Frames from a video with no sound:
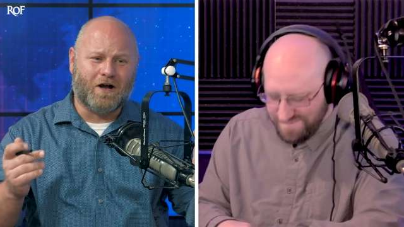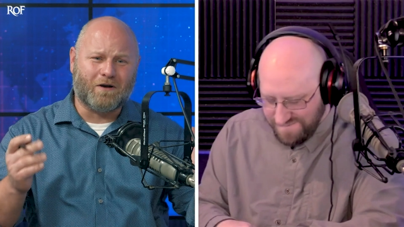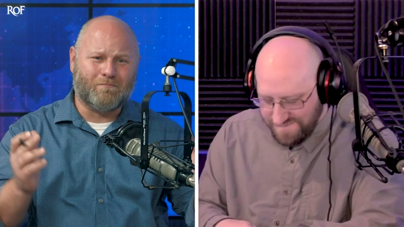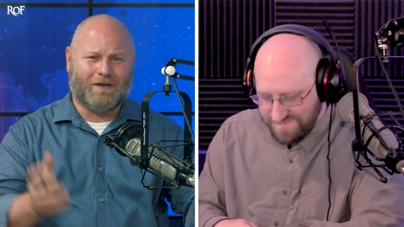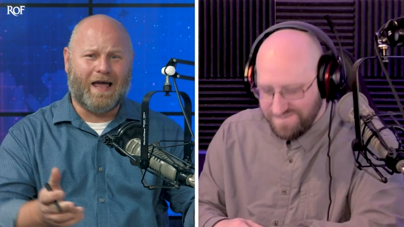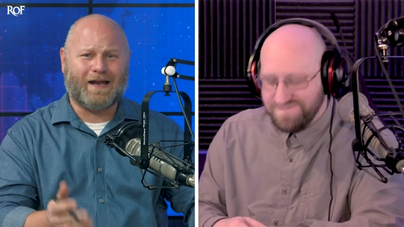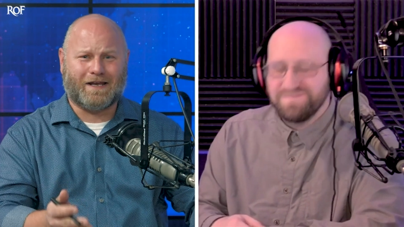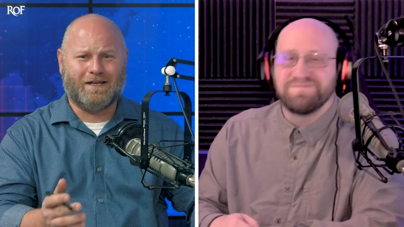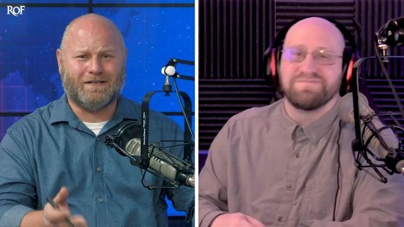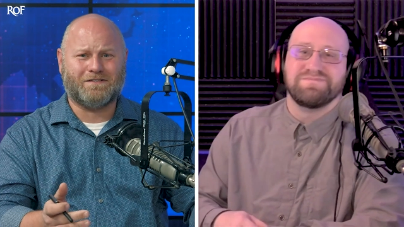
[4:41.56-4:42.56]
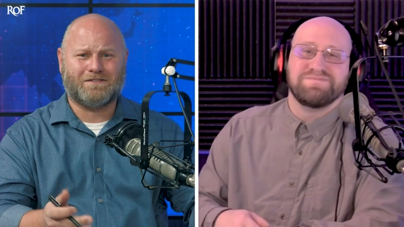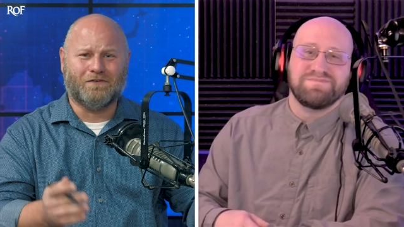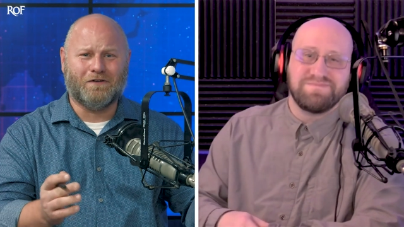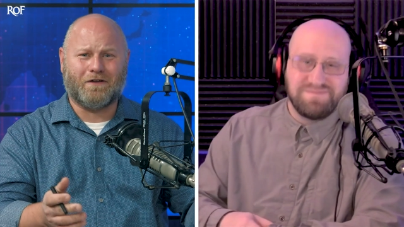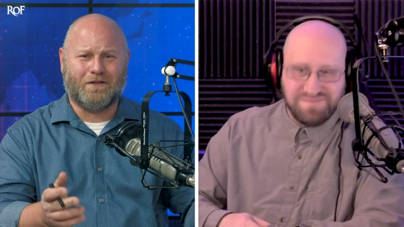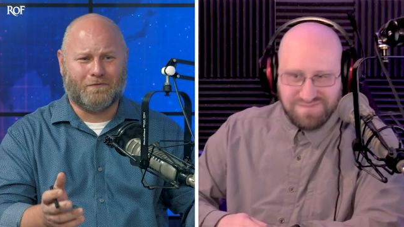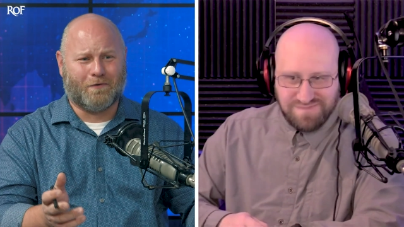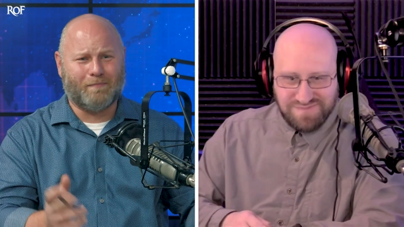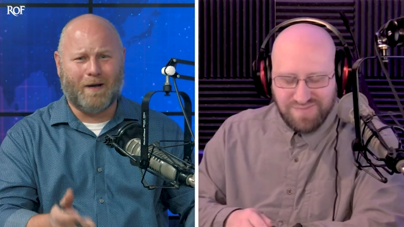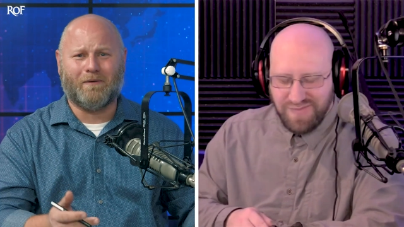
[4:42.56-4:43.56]
Speaker 1: young black kids to look at the
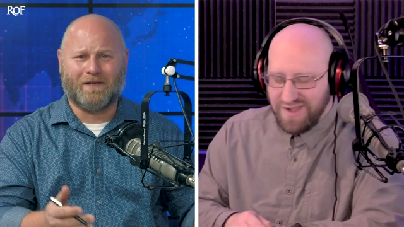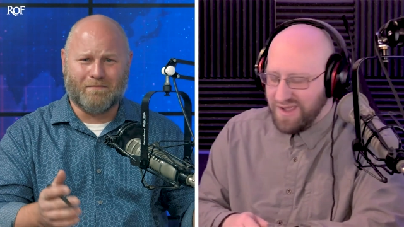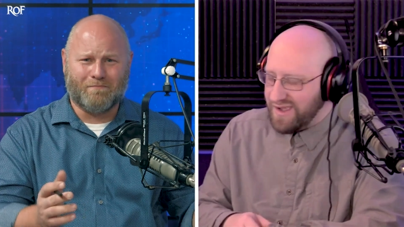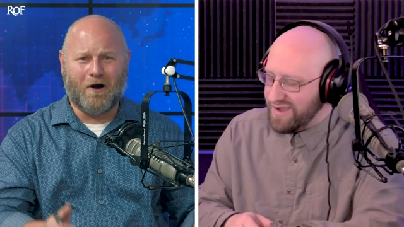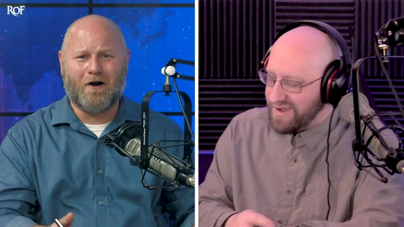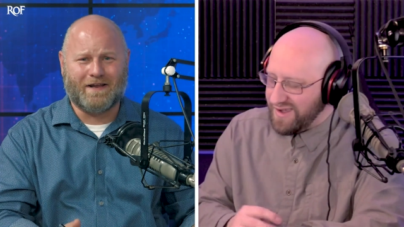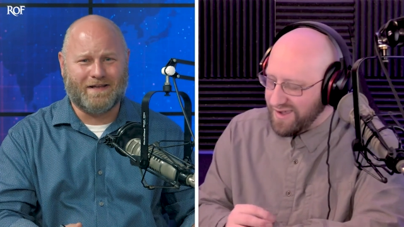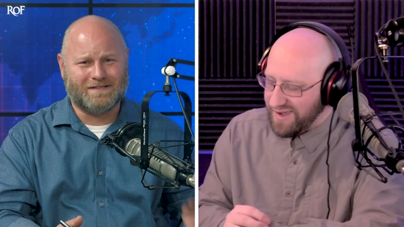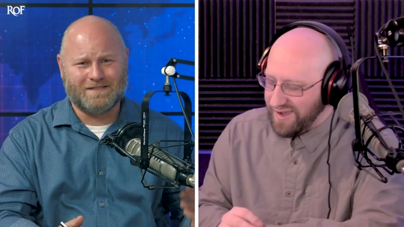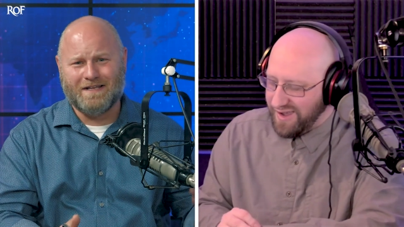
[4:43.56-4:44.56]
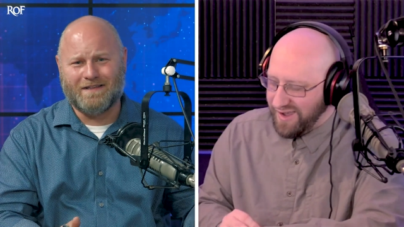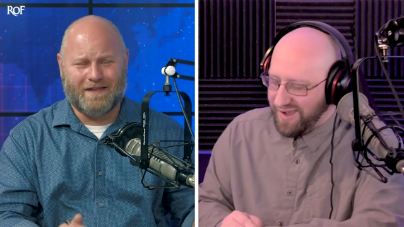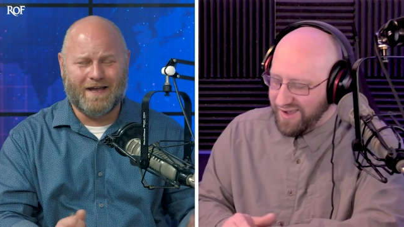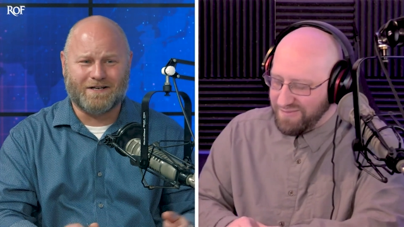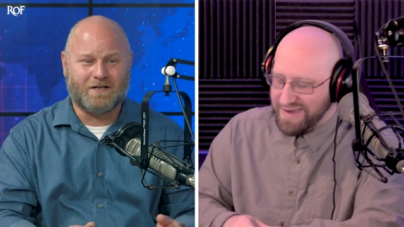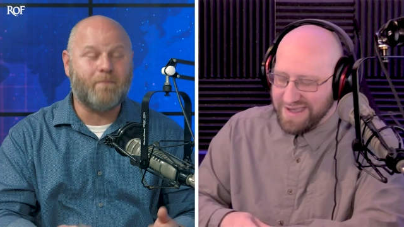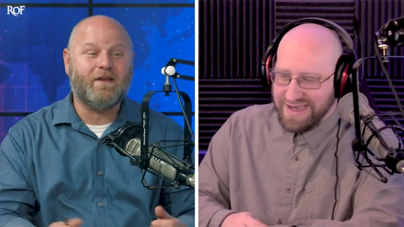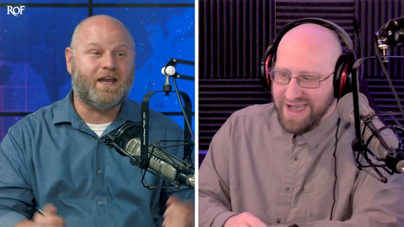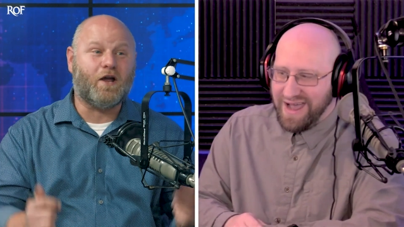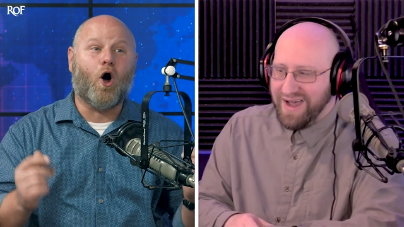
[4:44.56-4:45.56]
Republican Party and see that they could. I
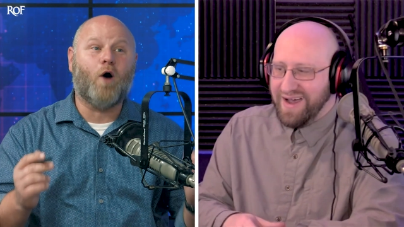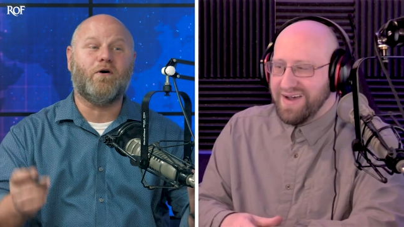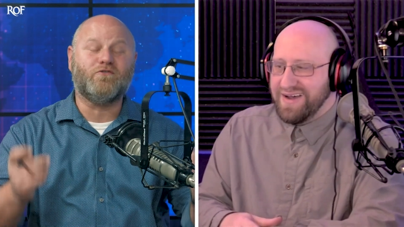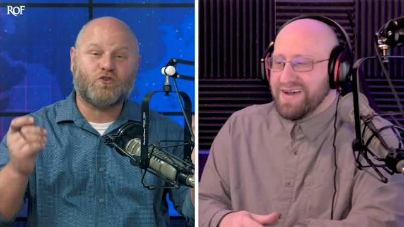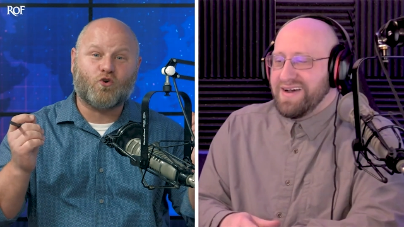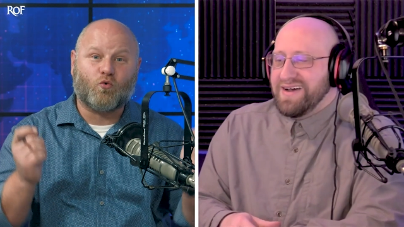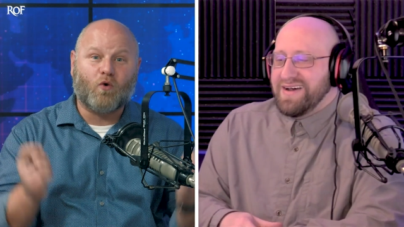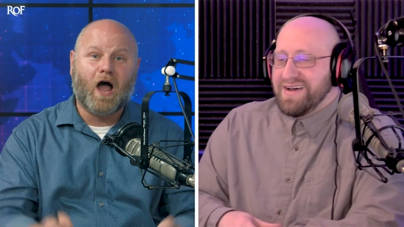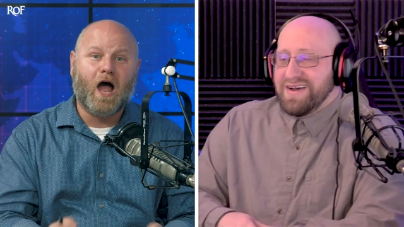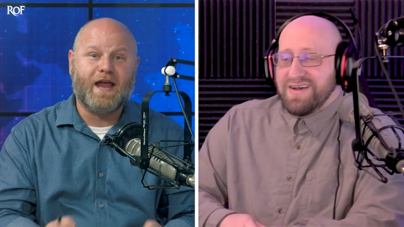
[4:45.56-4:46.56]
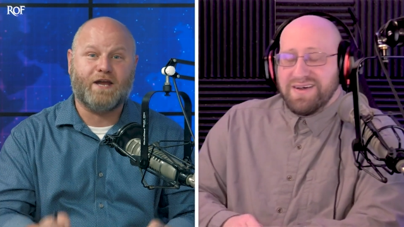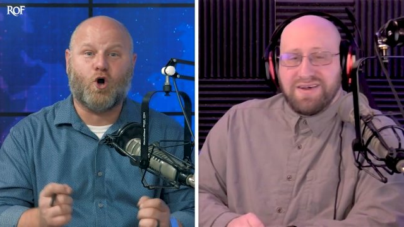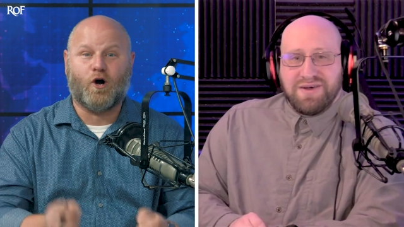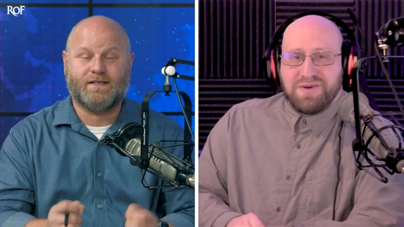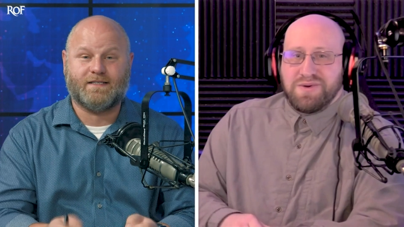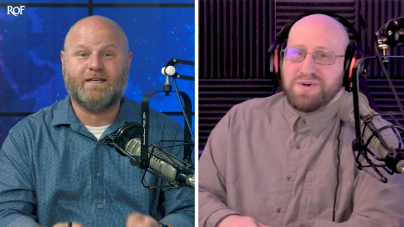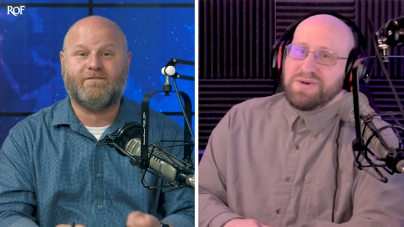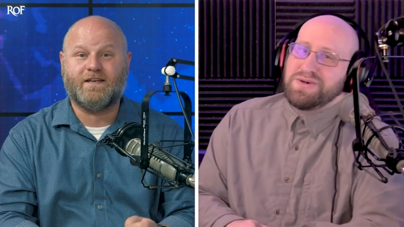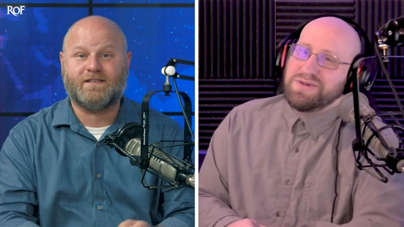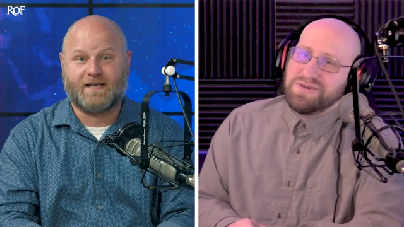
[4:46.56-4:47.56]
mean, he almost cried on
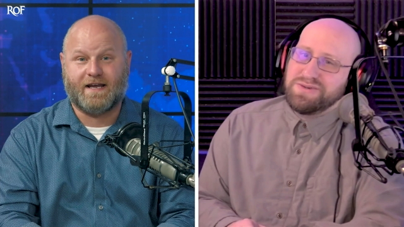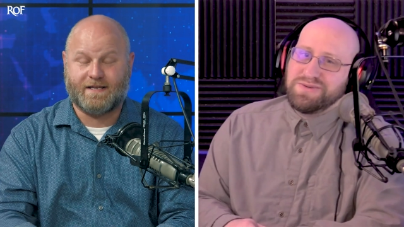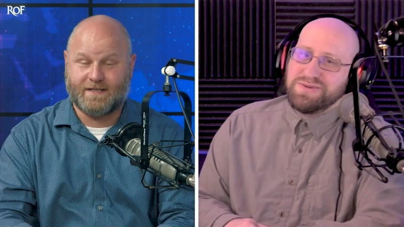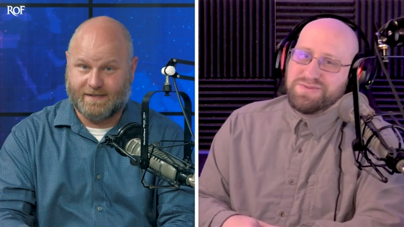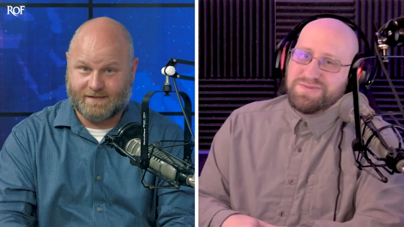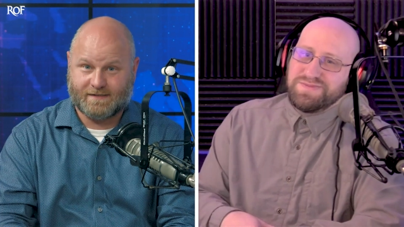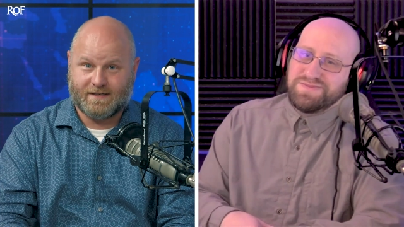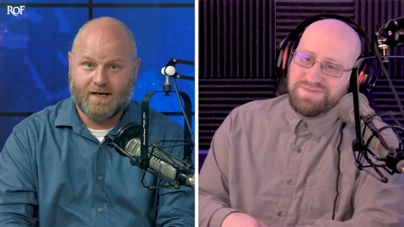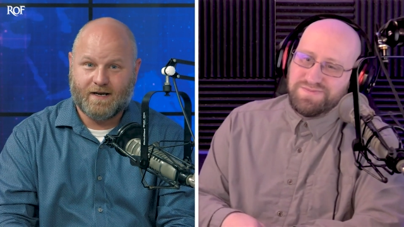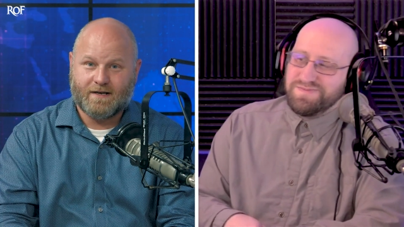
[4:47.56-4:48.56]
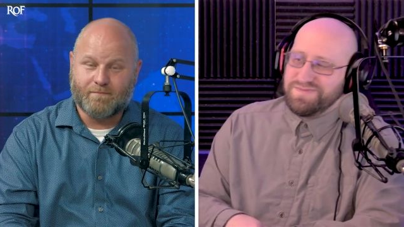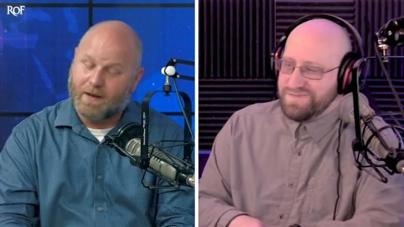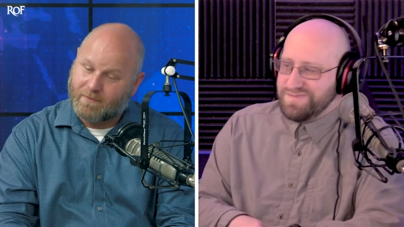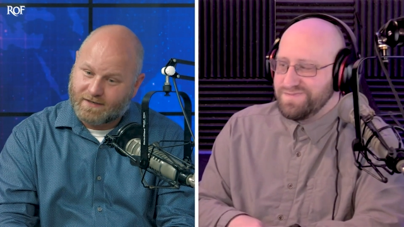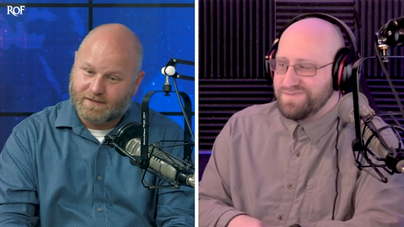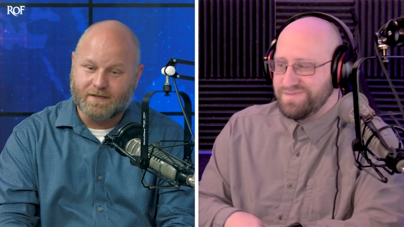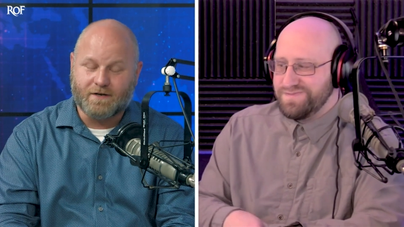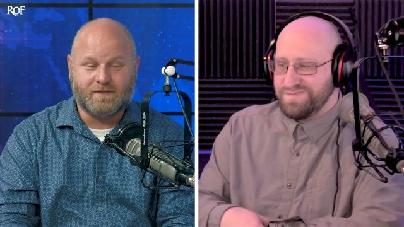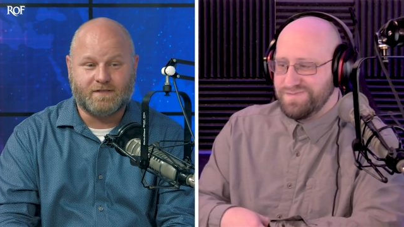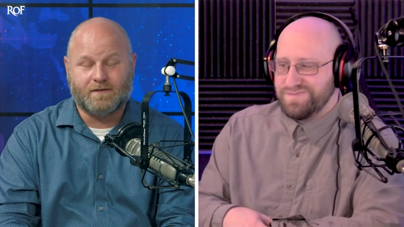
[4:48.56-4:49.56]
TV saying this. Maybe because he
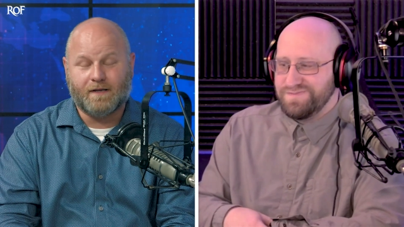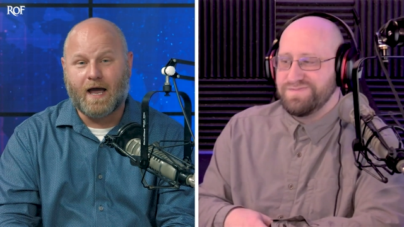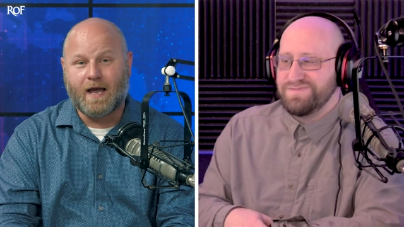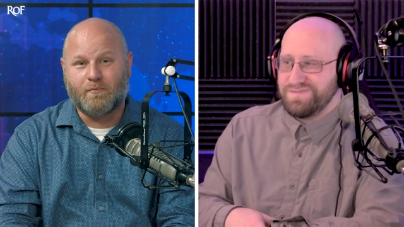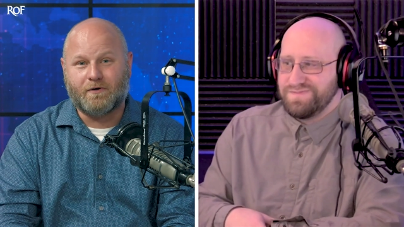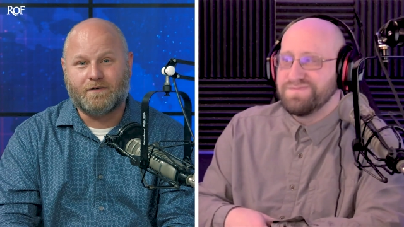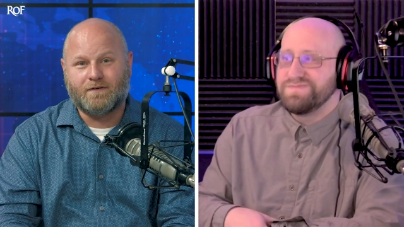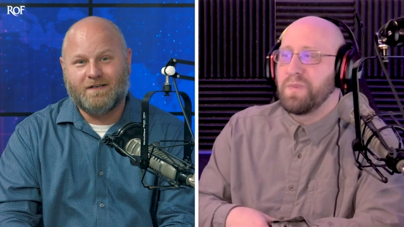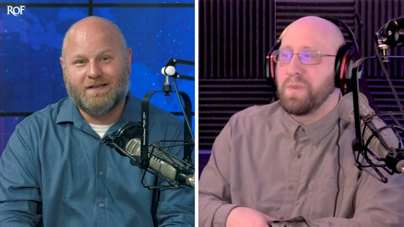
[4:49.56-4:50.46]
knows it's a mm-hmm. lie, but